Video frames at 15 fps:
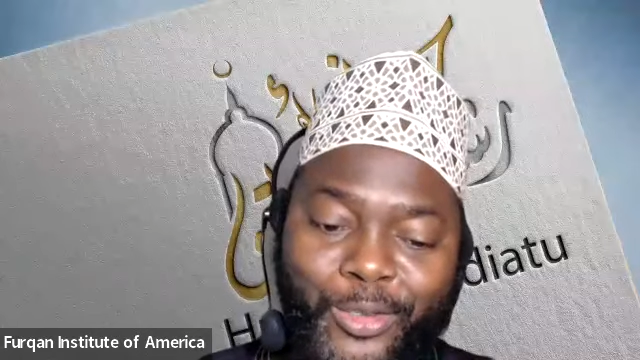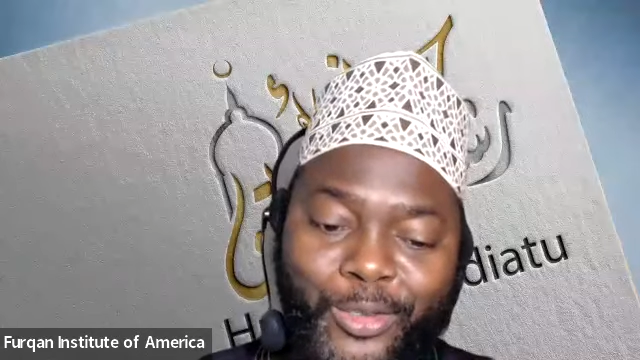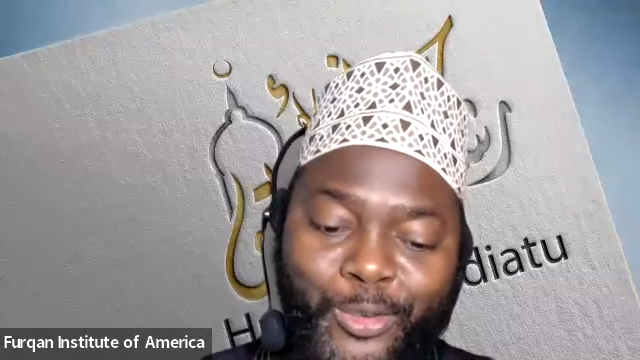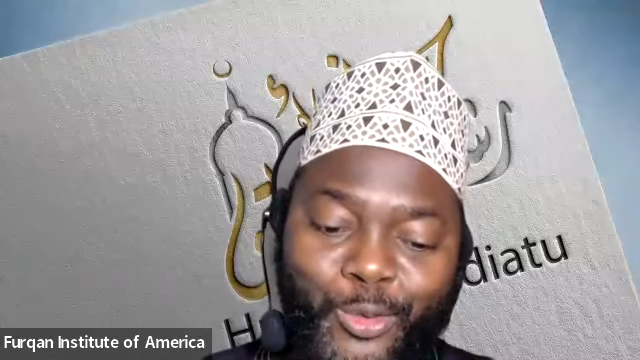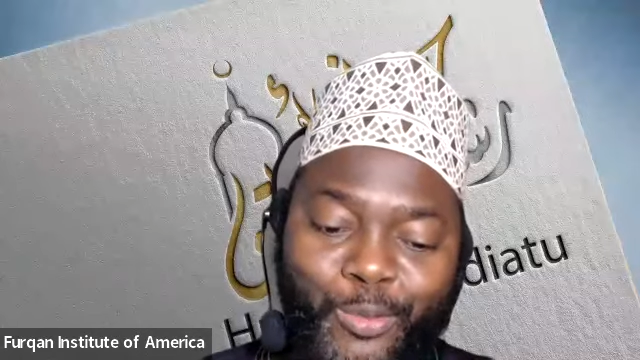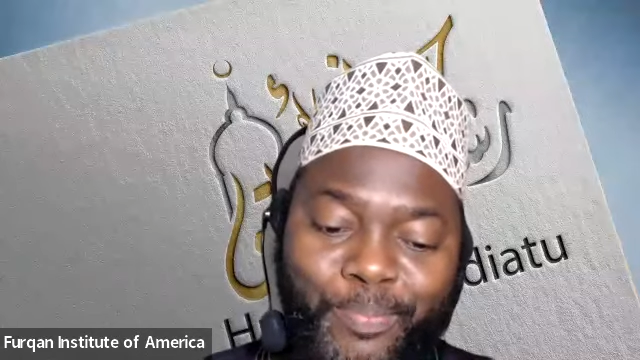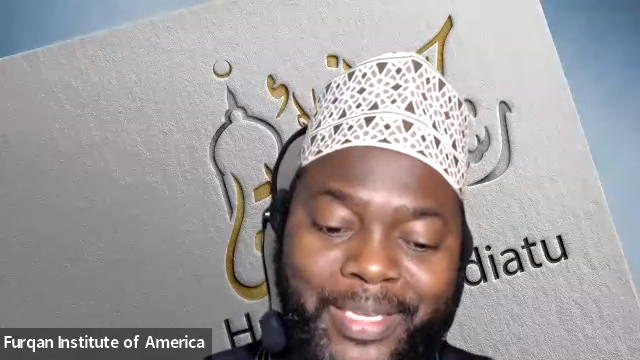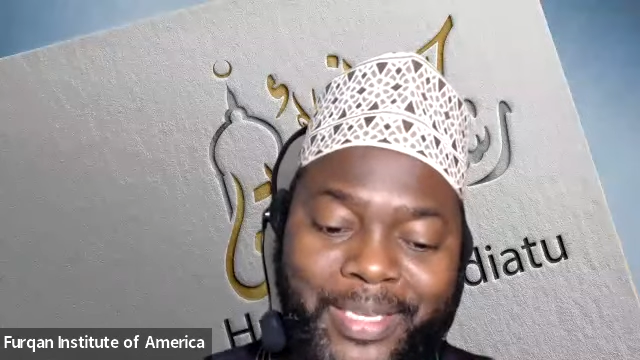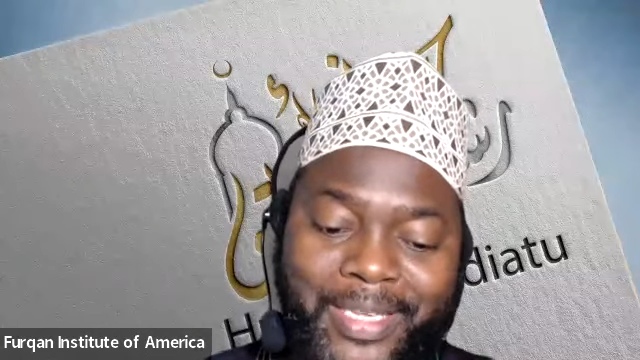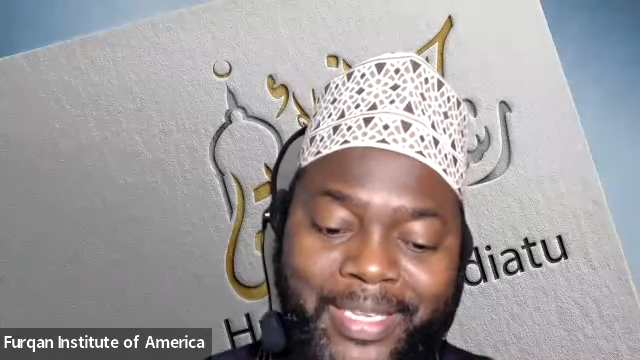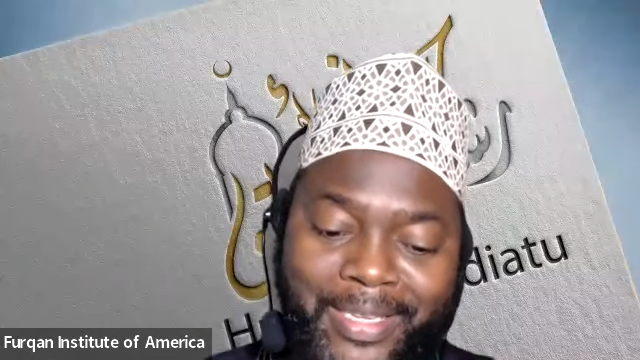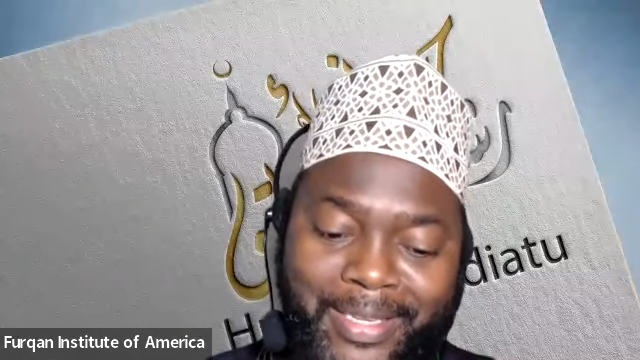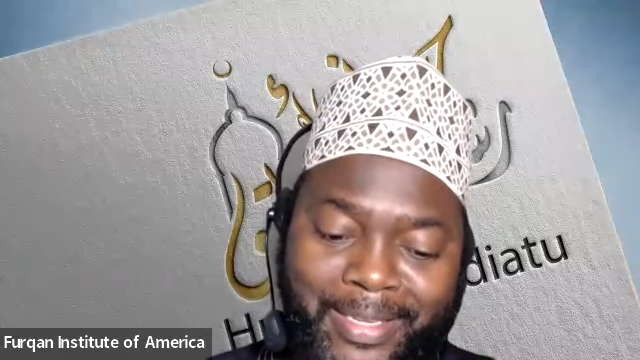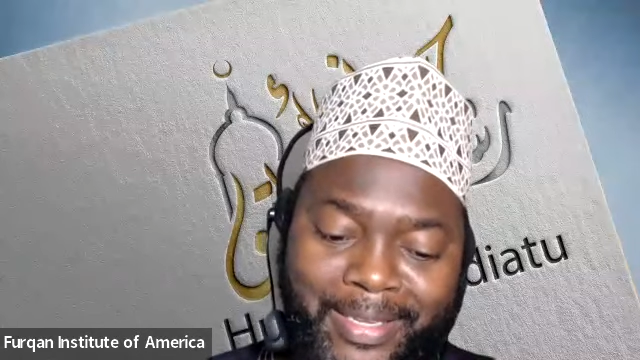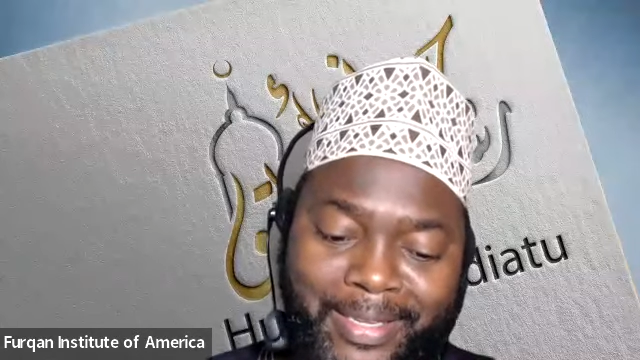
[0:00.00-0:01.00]
you know, to
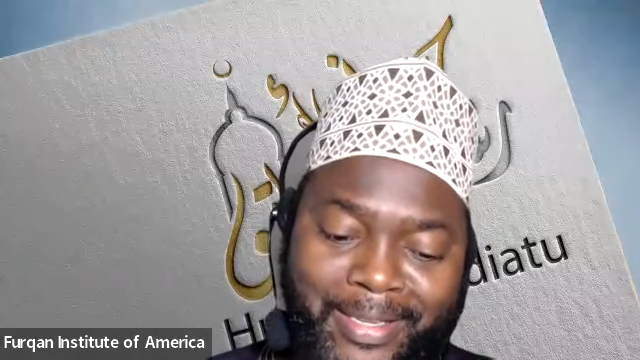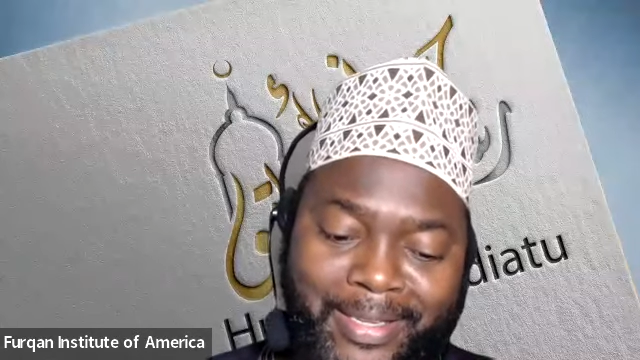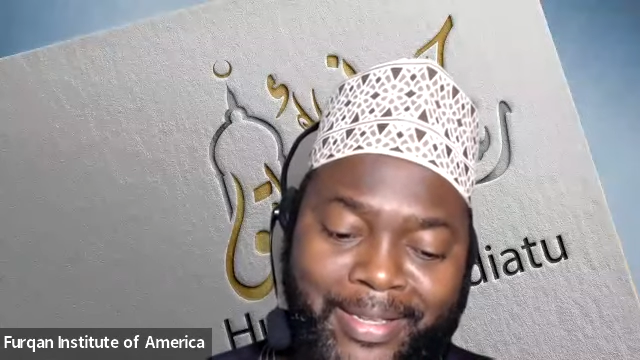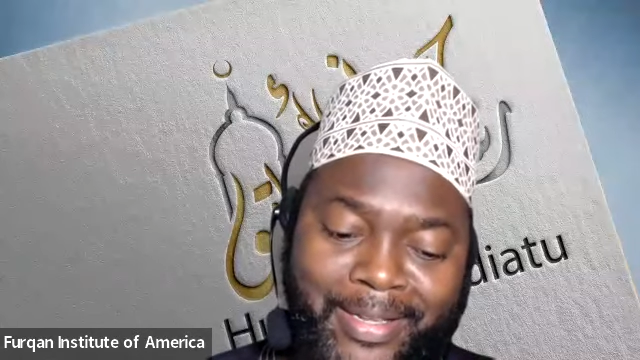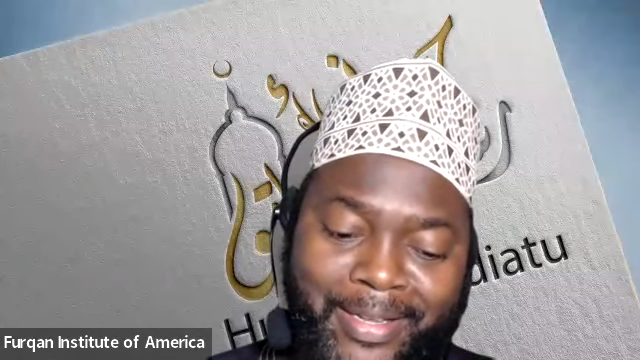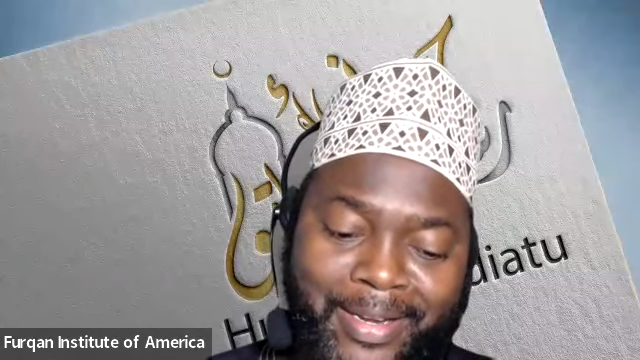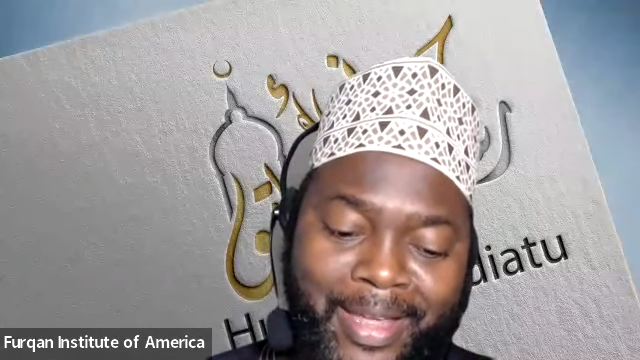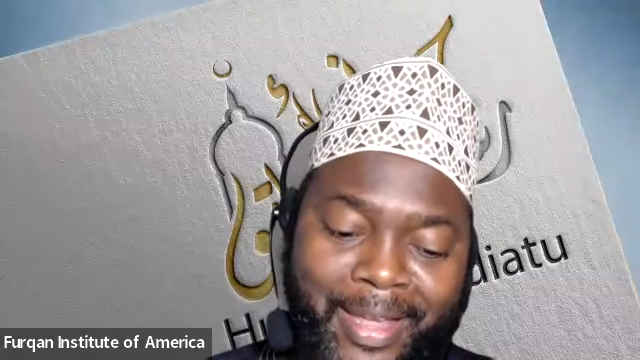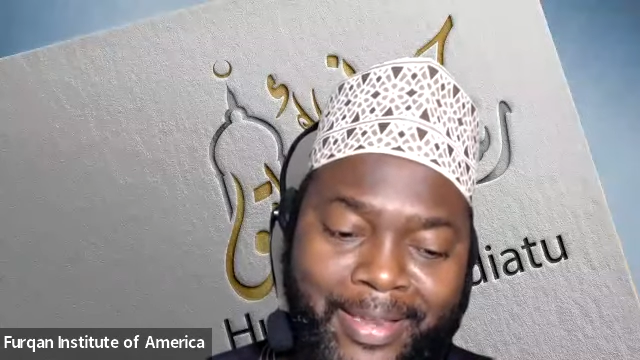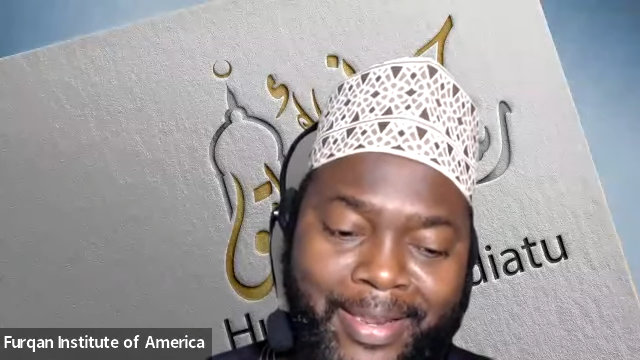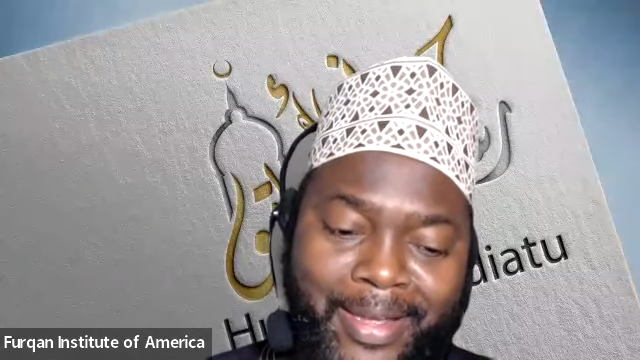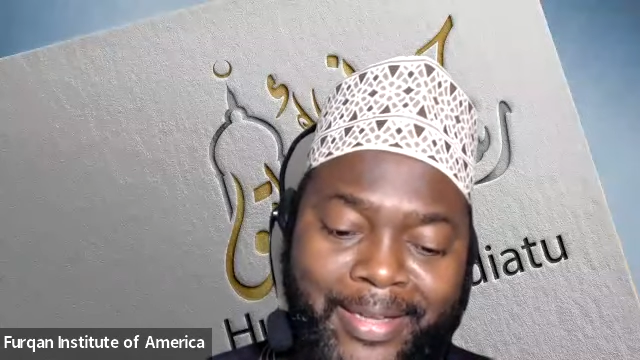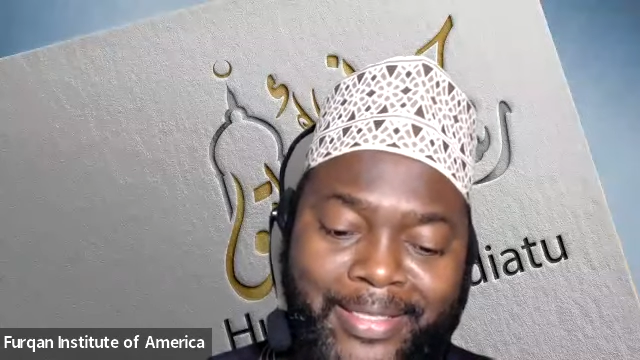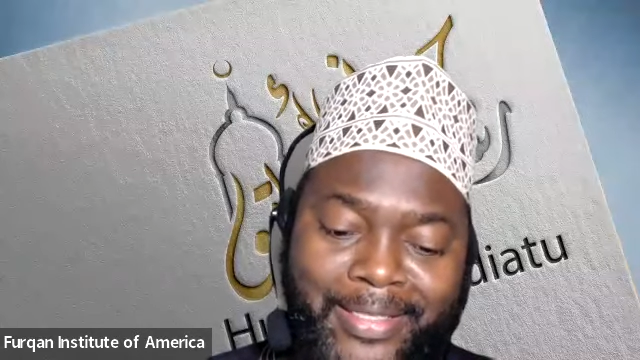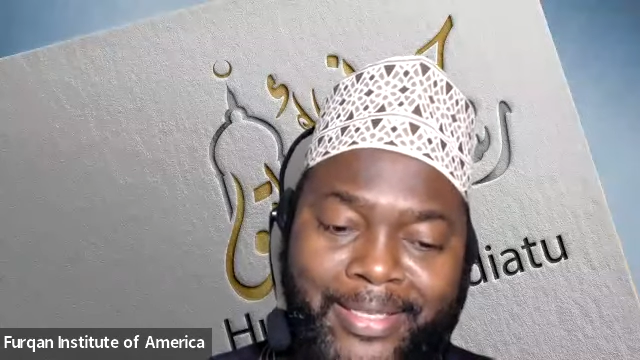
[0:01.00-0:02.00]
be like
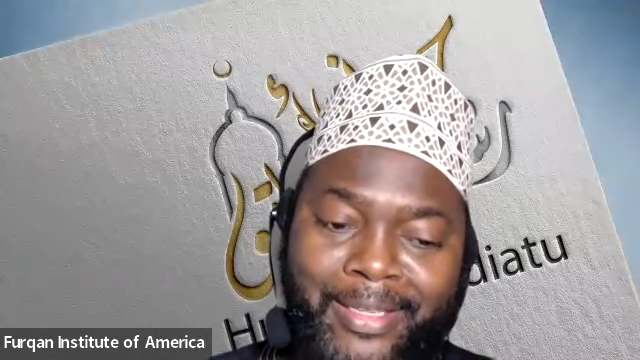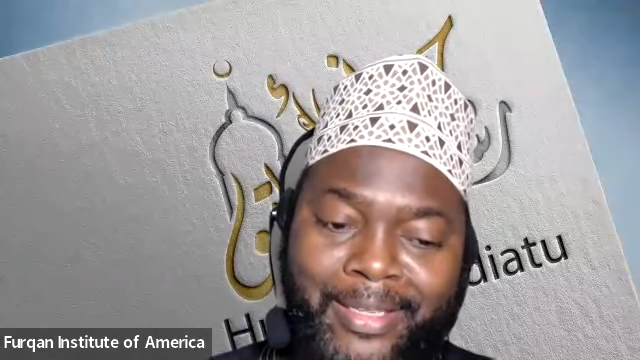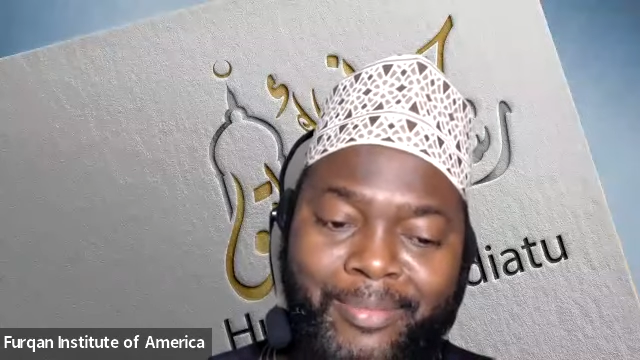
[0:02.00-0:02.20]
that.